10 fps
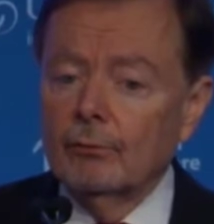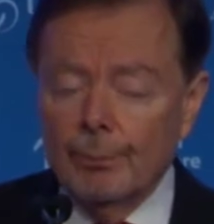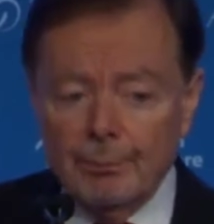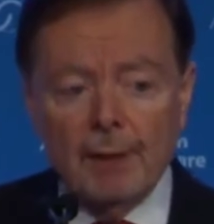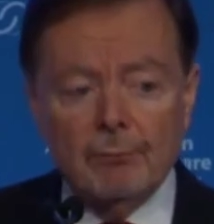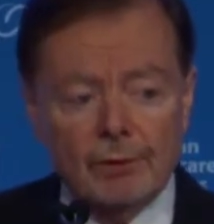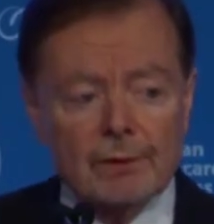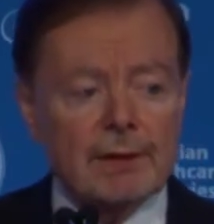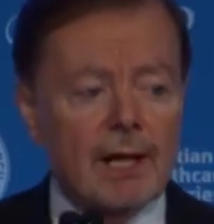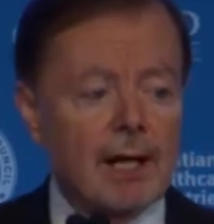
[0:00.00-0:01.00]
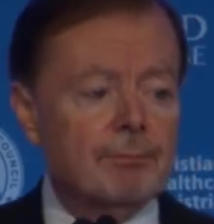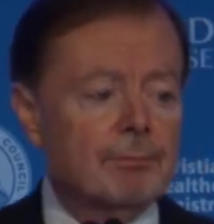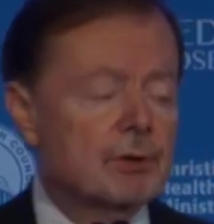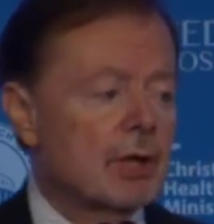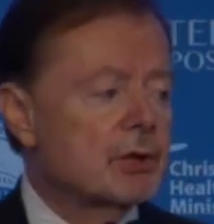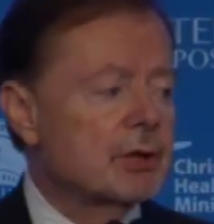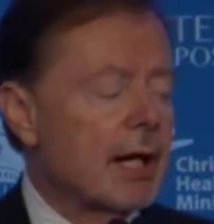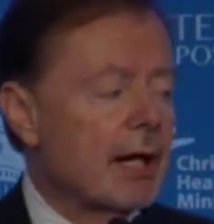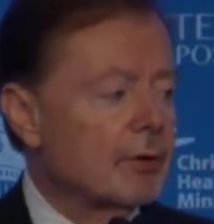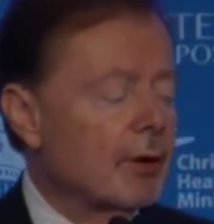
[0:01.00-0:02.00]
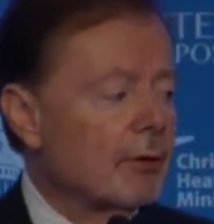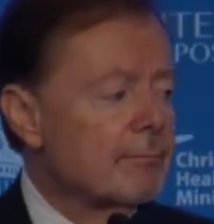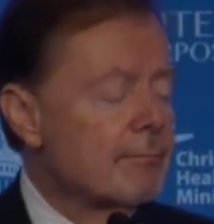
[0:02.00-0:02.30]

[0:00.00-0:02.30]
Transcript: would be able to stop Judge Kavanaugh.